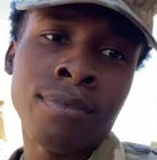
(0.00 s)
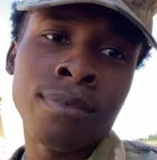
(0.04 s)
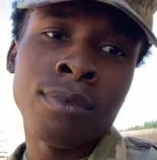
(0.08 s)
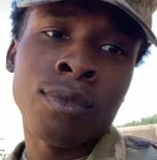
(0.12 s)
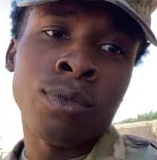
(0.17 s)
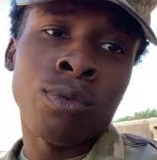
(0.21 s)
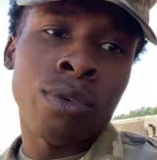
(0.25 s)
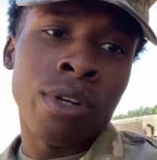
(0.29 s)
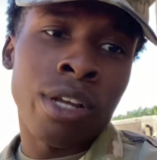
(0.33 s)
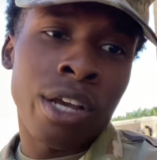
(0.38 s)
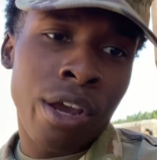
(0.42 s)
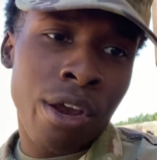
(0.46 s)

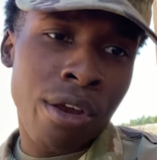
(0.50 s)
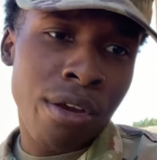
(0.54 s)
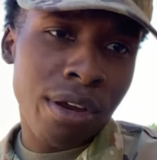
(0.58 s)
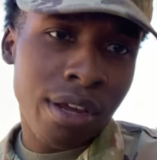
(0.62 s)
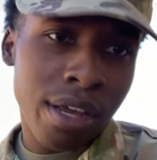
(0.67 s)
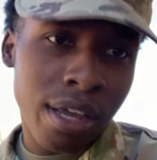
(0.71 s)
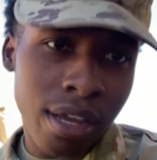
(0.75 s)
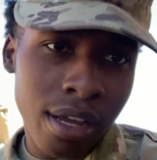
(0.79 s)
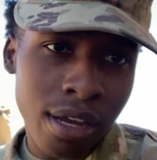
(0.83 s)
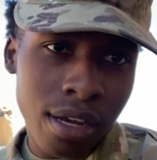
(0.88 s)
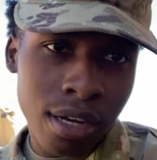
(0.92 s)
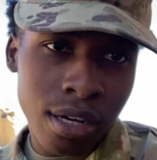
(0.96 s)
when a
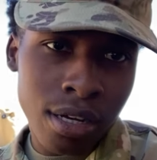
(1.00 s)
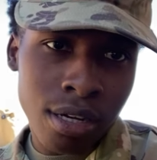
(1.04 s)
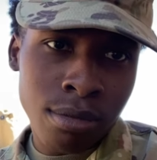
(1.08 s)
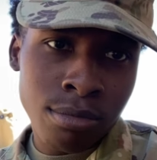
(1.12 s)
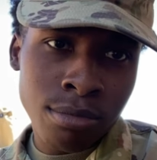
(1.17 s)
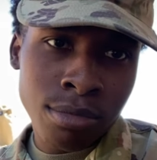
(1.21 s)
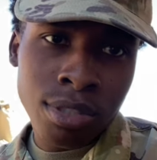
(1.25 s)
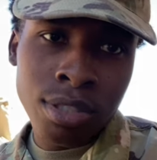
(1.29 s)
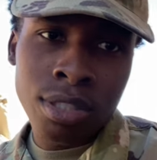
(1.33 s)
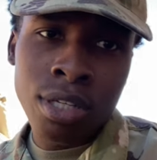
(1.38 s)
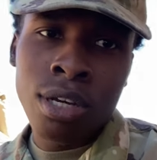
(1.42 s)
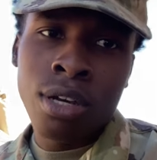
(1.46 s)
hurricane
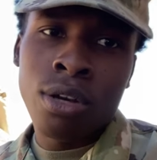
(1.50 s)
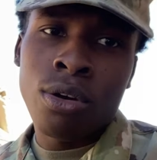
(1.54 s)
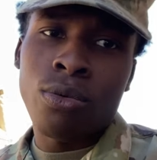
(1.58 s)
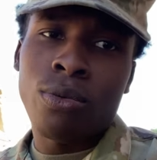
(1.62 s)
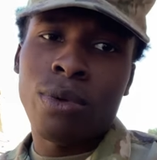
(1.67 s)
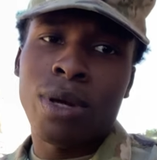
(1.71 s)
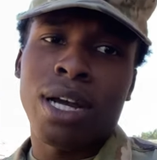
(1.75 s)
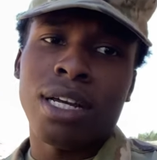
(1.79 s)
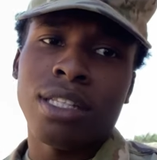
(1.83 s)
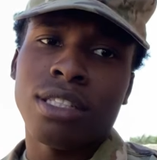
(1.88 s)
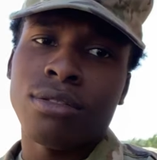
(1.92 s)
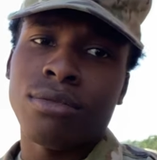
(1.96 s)
comes,
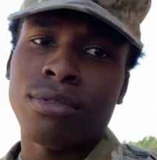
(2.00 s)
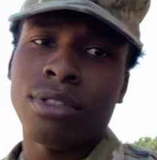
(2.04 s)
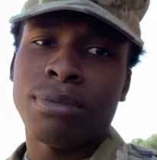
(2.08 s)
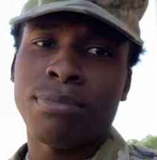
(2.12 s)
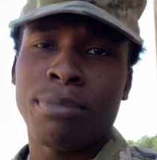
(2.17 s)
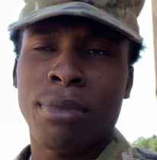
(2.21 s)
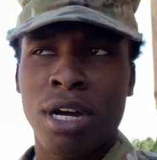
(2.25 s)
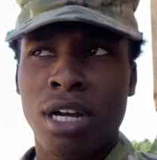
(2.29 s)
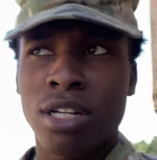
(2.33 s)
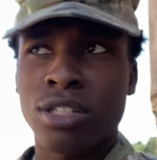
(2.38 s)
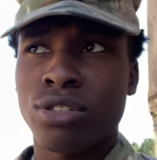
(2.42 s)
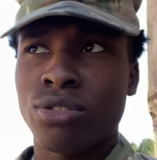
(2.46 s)
we have to
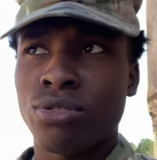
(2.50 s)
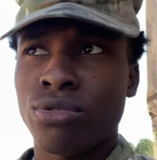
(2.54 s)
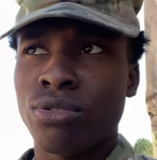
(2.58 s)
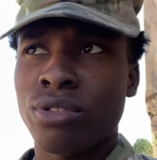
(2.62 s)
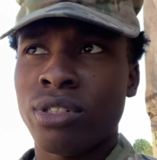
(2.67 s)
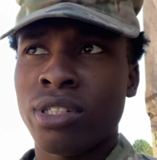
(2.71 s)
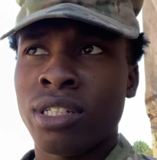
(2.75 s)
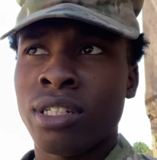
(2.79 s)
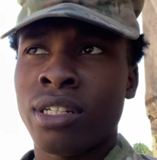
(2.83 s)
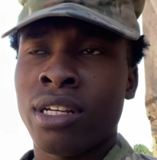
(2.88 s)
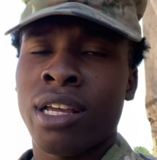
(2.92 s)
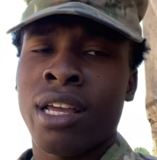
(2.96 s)
respond to
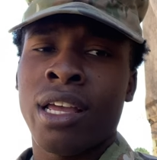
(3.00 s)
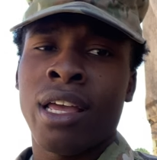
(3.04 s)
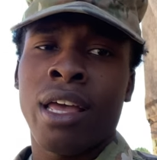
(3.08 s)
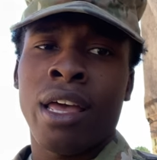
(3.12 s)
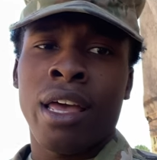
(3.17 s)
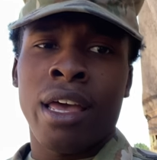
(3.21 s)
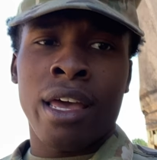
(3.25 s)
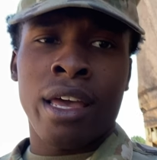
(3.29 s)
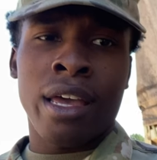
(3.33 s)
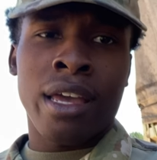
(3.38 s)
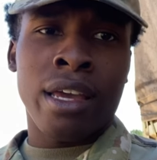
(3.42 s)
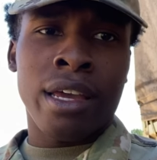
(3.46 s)
it
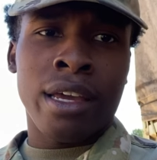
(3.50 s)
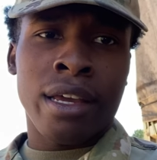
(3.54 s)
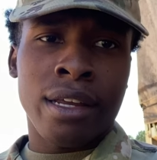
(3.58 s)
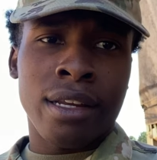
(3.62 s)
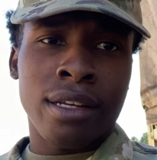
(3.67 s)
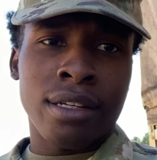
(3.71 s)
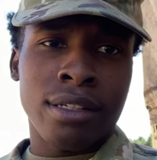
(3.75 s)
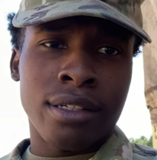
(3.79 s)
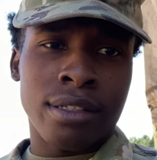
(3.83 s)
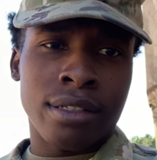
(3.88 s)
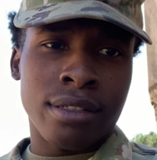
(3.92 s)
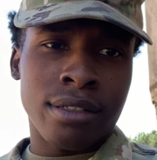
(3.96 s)

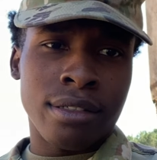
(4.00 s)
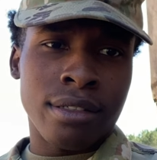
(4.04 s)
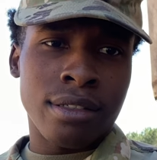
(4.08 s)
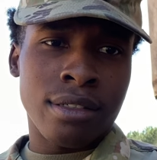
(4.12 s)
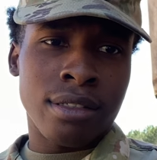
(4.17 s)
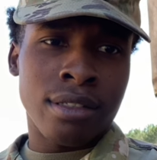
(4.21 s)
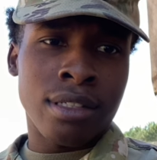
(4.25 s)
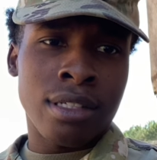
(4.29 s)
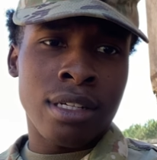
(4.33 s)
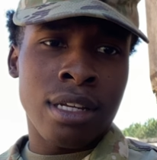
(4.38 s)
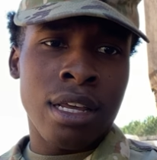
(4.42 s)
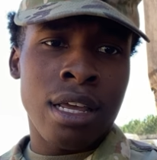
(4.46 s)
and
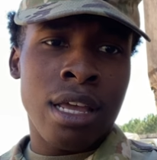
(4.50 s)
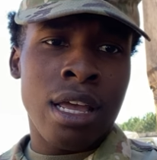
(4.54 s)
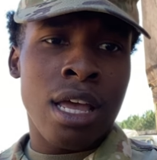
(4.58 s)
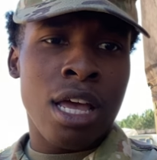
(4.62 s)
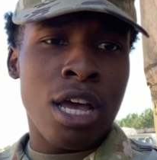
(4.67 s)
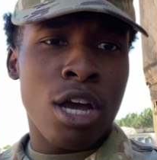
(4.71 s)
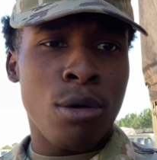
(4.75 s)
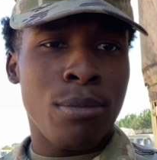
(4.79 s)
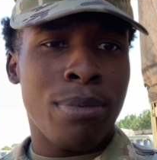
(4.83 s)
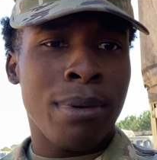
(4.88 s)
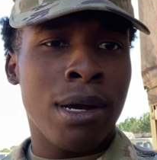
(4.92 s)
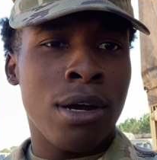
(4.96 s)

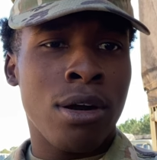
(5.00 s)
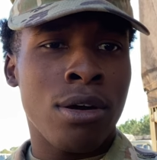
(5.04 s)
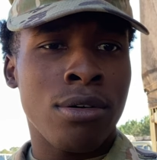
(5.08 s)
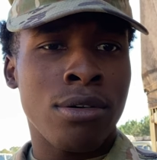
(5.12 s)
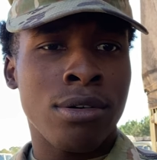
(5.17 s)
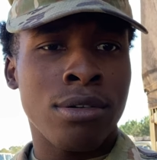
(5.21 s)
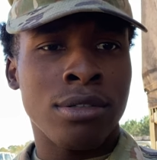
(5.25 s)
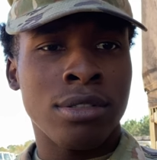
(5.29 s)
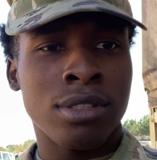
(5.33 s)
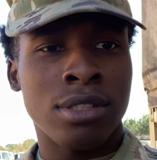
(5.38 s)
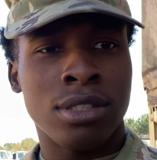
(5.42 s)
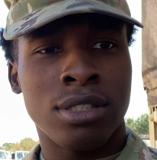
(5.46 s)
help out
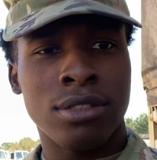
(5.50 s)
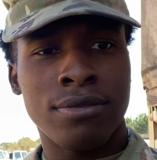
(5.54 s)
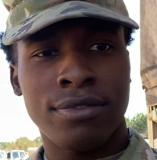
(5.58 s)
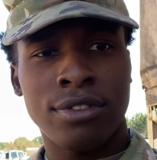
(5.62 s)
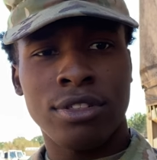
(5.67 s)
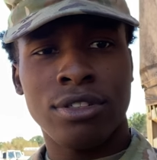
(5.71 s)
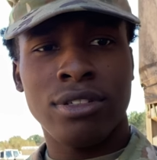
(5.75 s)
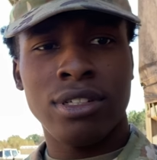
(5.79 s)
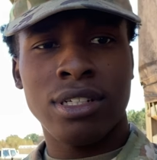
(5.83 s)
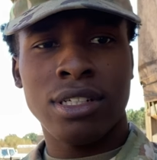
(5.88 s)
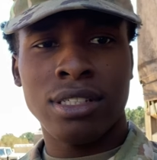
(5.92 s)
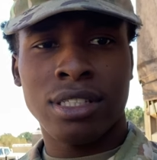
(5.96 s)

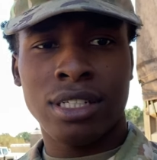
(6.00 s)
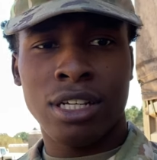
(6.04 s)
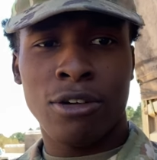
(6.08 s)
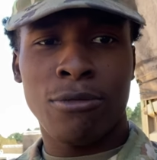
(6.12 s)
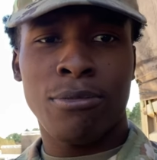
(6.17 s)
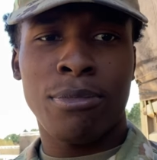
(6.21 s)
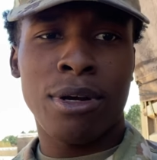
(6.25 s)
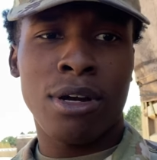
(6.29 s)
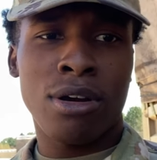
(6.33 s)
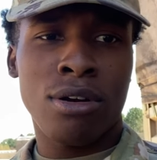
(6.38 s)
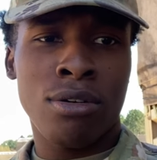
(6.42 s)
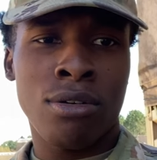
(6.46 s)
civilians,
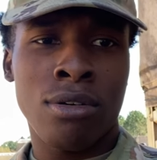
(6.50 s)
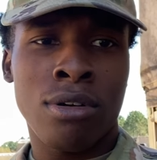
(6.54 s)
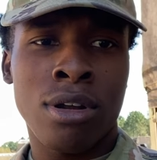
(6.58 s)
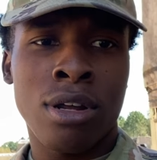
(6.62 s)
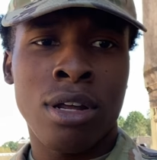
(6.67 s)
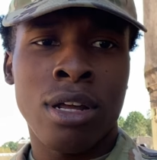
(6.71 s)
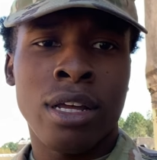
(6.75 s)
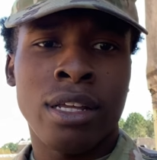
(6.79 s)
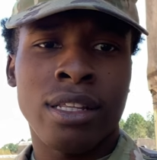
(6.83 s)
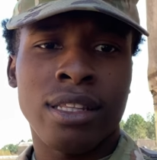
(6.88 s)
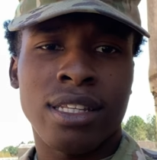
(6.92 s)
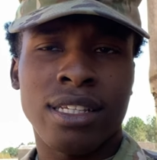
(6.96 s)
help out
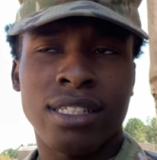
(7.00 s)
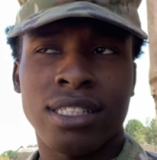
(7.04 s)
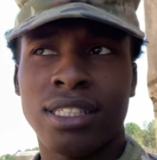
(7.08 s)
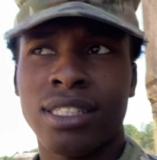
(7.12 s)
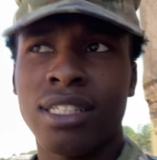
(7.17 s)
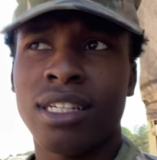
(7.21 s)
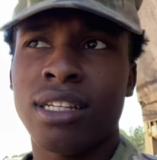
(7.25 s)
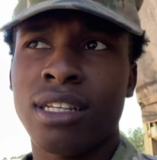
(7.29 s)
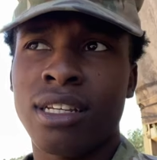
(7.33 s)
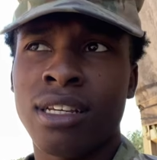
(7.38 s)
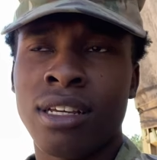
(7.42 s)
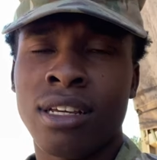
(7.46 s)
the
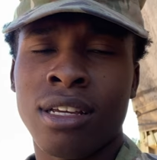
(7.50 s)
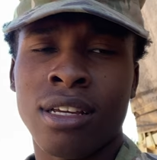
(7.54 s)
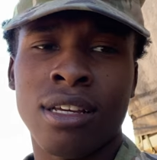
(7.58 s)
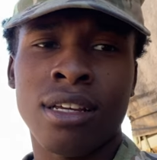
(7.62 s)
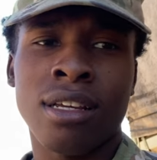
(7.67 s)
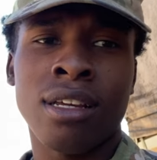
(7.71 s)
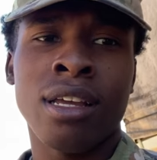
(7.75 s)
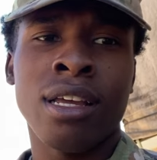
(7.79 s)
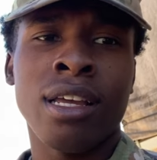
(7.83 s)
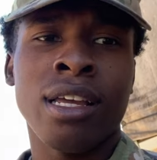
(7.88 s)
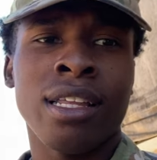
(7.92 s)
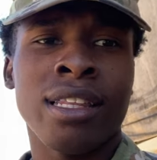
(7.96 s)
city
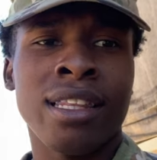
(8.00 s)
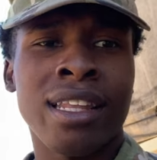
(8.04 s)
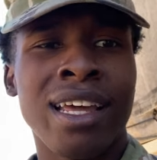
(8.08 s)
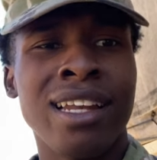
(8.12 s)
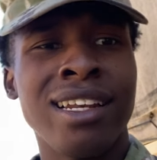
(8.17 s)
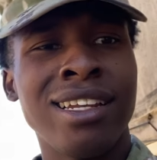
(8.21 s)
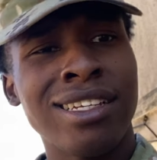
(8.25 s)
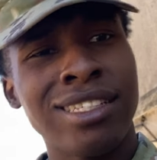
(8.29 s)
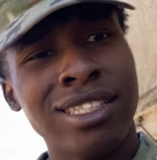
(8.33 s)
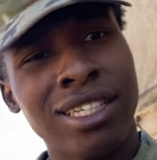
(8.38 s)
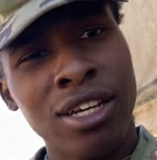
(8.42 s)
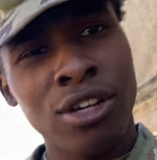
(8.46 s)
that
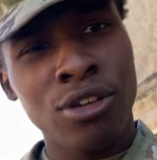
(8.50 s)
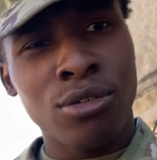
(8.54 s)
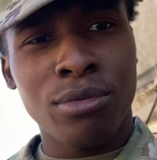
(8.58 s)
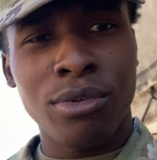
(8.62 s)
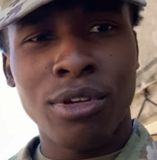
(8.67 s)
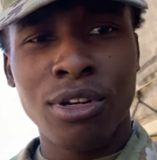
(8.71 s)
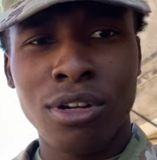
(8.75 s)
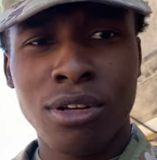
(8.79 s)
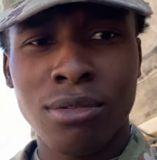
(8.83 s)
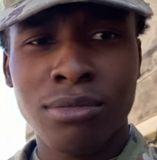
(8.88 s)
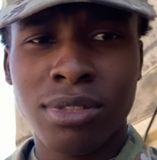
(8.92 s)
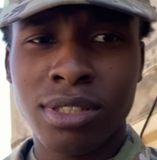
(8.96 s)
needs help, you
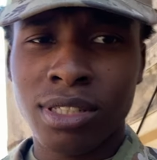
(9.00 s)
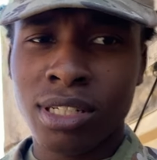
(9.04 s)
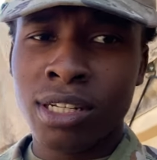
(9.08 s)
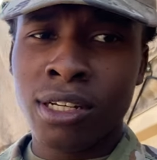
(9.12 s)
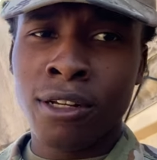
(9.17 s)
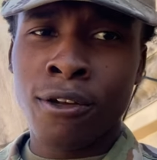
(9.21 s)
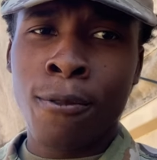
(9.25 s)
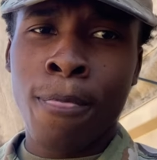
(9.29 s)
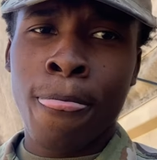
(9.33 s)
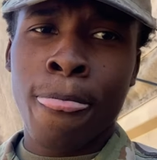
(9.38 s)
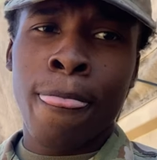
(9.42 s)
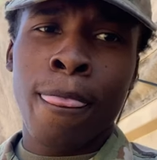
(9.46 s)
know what I'm
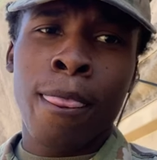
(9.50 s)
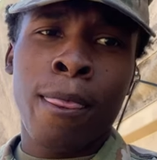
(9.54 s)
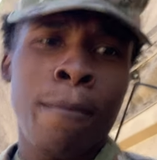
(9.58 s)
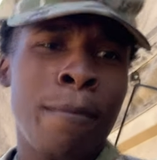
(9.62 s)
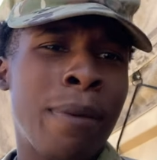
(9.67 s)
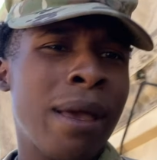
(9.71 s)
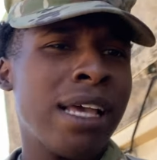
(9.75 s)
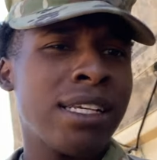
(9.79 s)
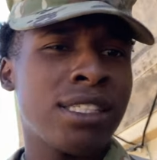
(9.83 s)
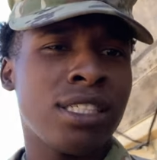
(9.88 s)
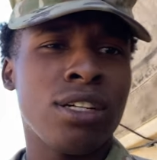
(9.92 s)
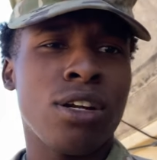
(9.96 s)
saying?
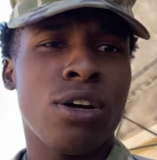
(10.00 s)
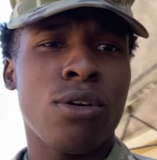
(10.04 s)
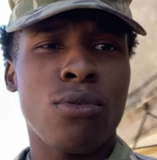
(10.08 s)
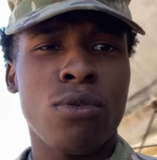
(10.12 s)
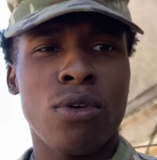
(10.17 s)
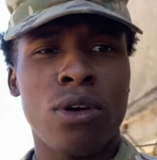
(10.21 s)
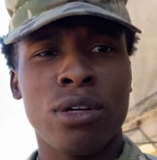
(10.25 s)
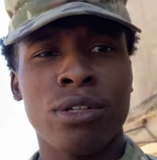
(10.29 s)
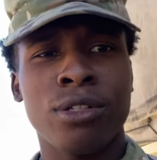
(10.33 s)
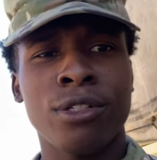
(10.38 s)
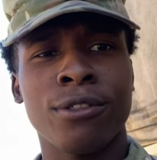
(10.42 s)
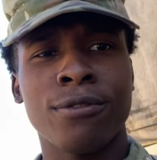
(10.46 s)
Passing out
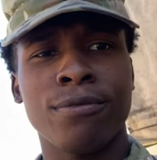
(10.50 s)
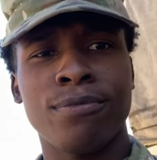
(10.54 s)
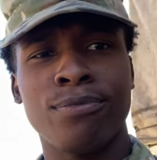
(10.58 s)
water,